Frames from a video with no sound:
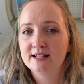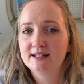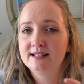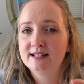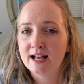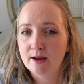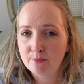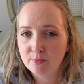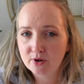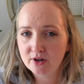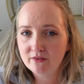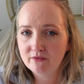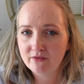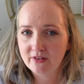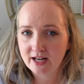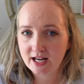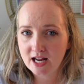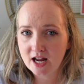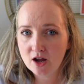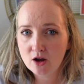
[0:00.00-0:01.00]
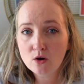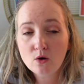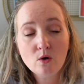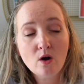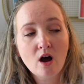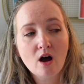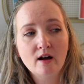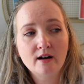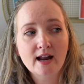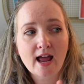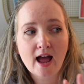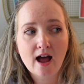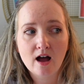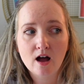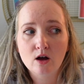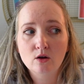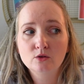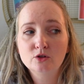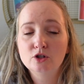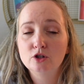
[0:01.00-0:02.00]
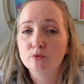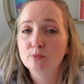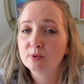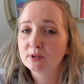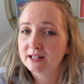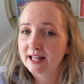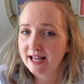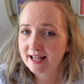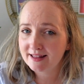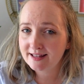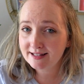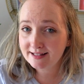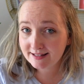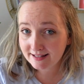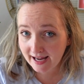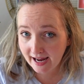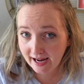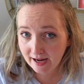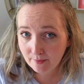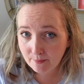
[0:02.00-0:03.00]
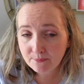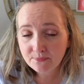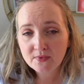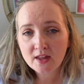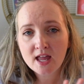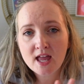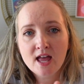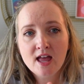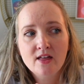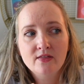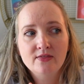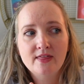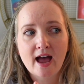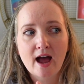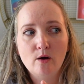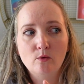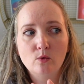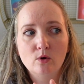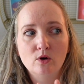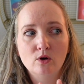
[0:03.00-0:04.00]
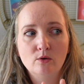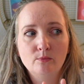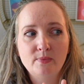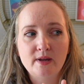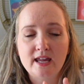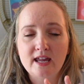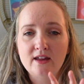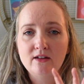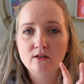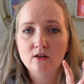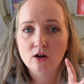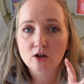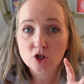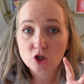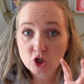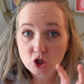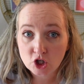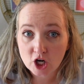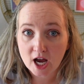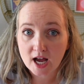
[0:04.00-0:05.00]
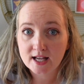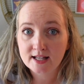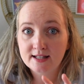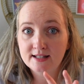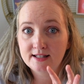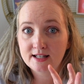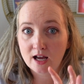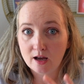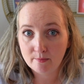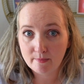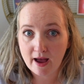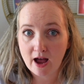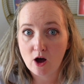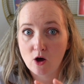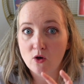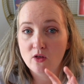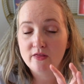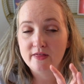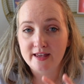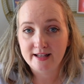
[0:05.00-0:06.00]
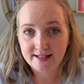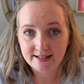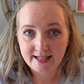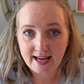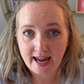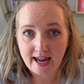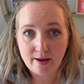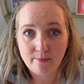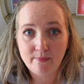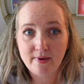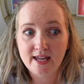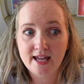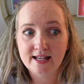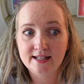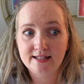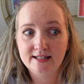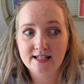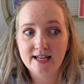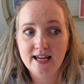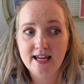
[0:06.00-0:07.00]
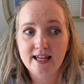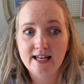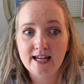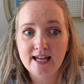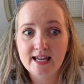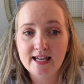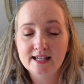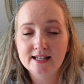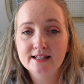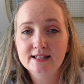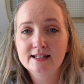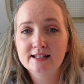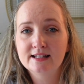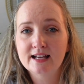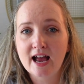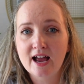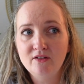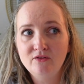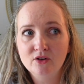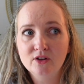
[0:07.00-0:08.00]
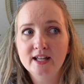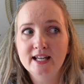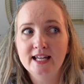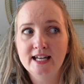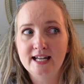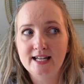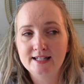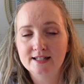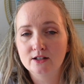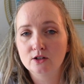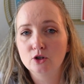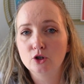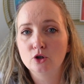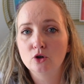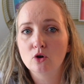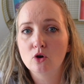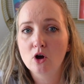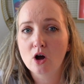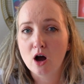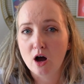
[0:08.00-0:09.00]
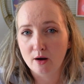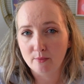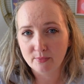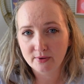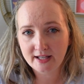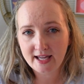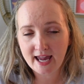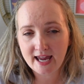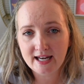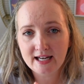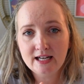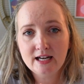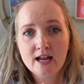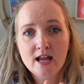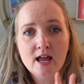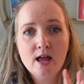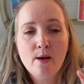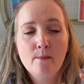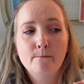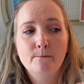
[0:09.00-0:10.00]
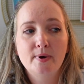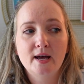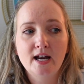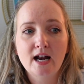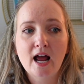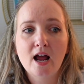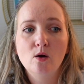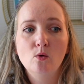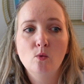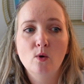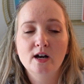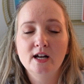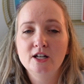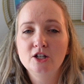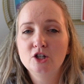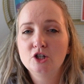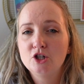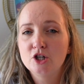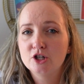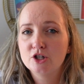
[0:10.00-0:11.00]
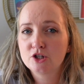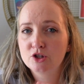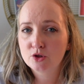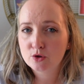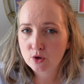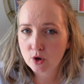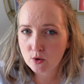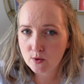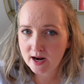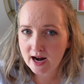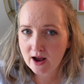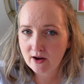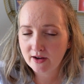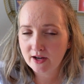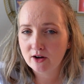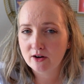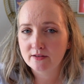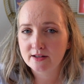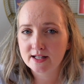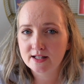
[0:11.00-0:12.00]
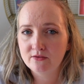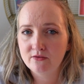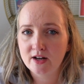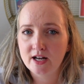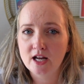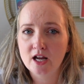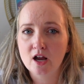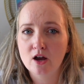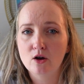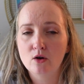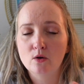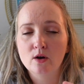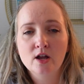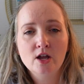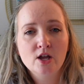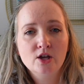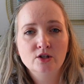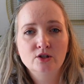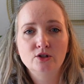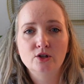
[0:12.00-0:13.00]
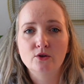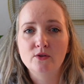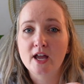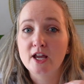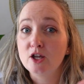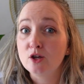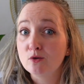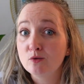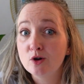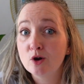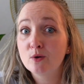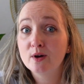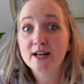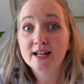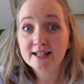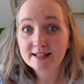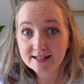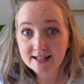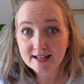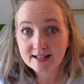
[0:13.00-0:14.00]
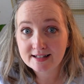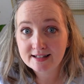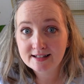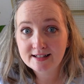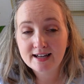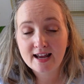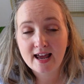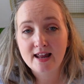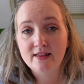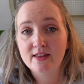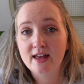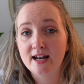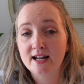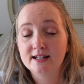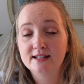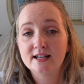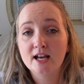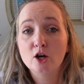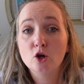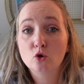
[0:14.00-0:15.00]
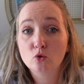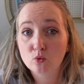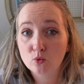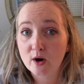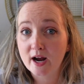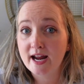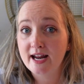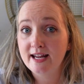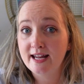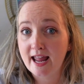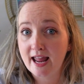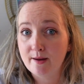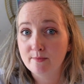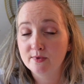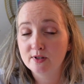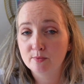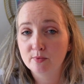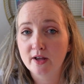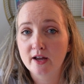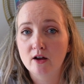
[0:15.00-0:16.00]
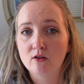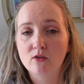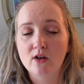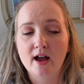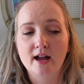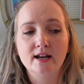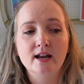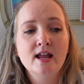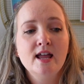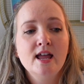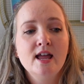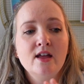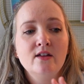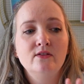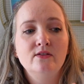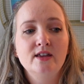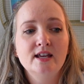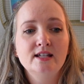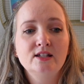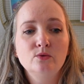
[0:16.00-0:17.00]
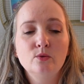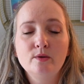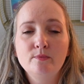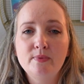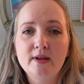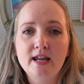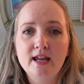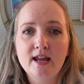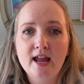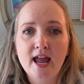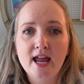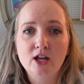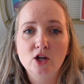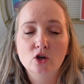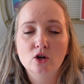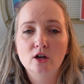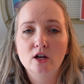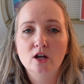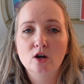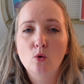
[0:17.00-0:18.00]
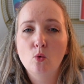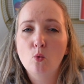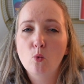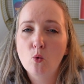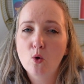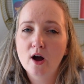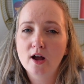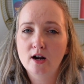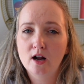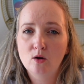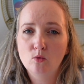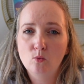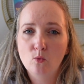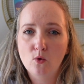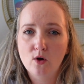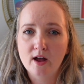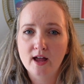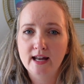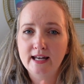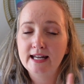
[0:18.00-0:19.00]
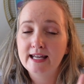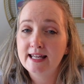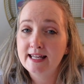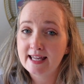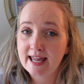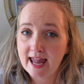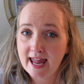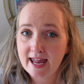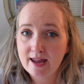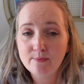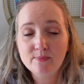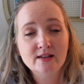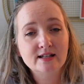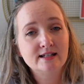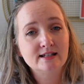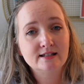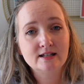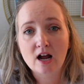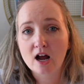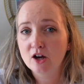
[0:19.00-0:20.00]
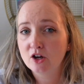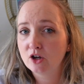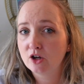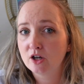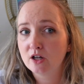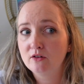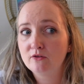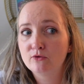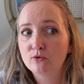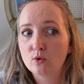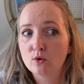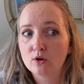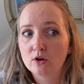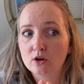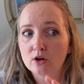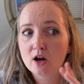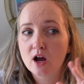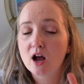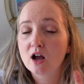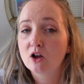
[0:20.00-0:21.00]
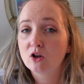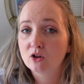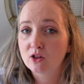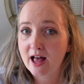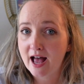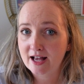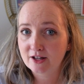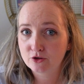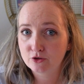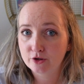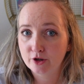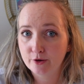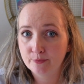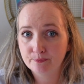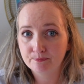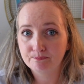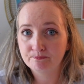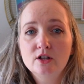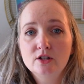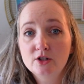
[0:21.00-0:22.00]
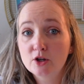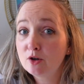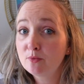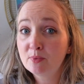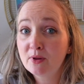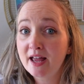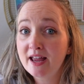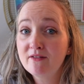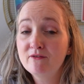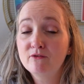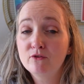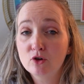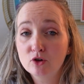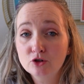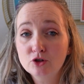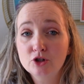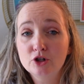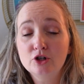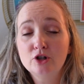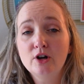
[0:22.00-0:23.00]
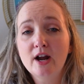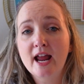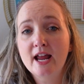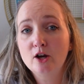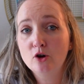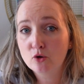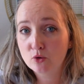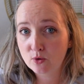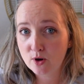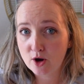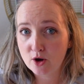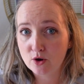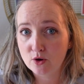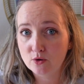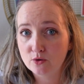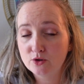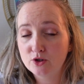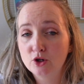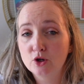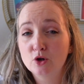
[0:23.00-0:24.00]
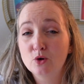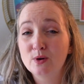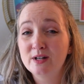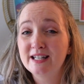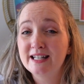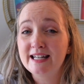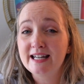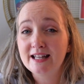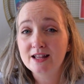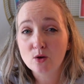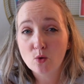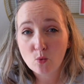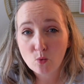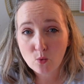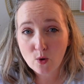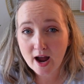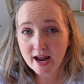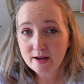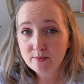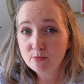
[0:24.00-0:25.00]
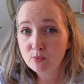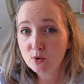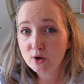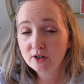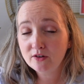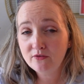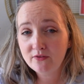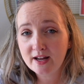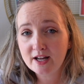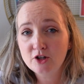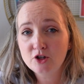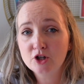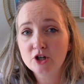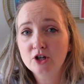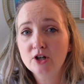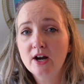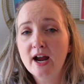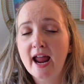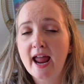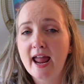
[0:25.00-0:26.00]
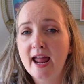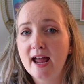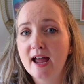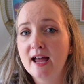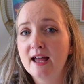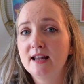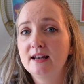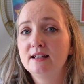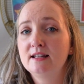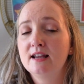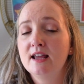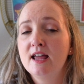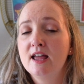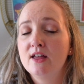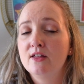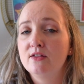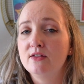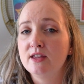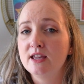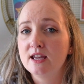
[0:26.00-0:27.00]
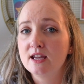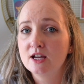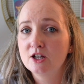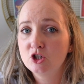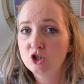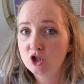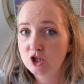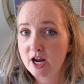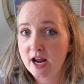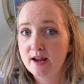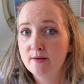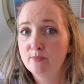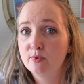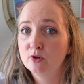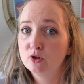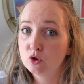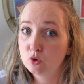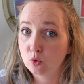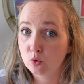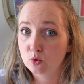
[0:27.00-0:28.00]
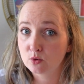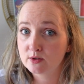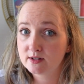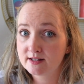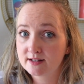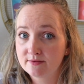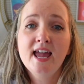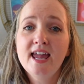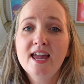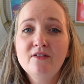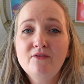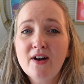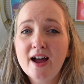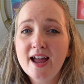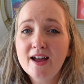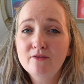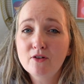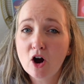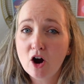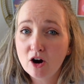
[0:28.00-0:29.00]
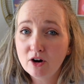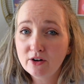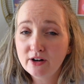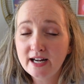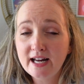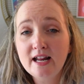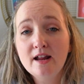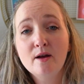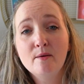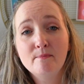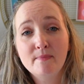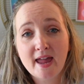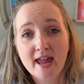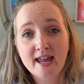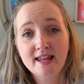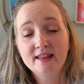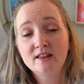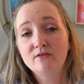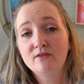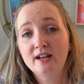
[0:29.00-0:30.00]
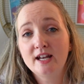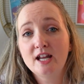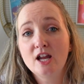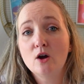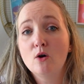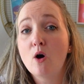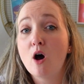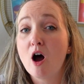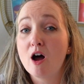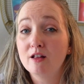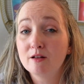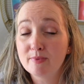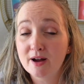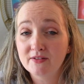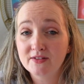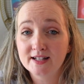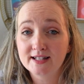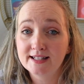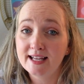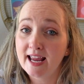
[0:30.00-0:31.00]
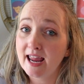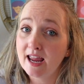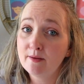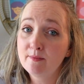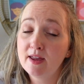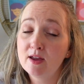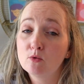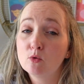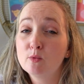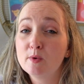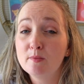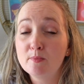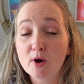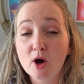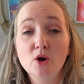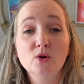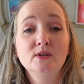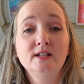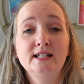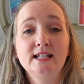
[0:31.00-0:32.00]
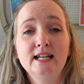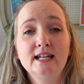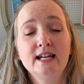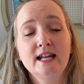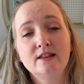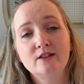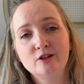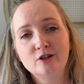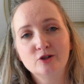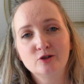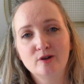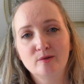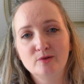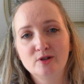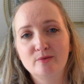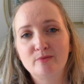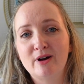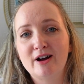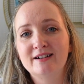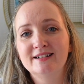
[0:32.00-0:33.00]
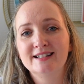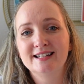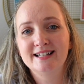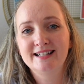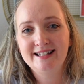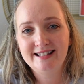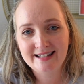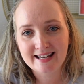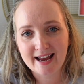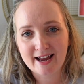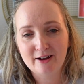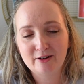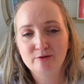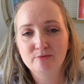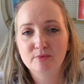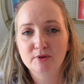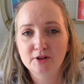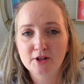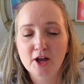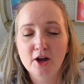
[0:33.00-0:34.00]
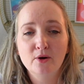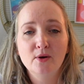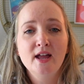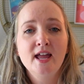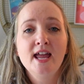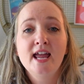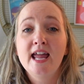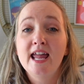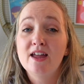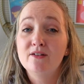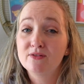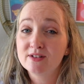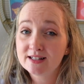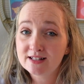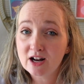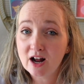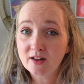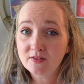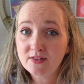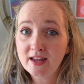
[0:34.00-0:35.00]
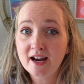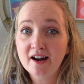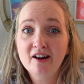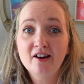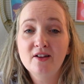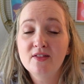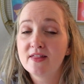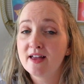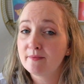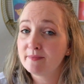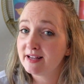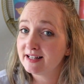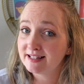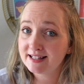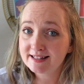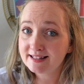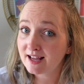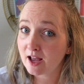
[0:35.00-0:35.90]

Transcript: a separate video on how to play this game that will be just about this game because it is, I feel like it is a little complicated, but I wanted to just throw it out here in this video so that you know it exists and that it's a great game to play online. This would be a good one-on-one -on -one game. This is not good for a classroom. So to play vulture and crows, you're going to need the whiteboard feature and the shape tools. If I have already made the video all about this game, it will be posted in the description box down below. If it's not there, that means it's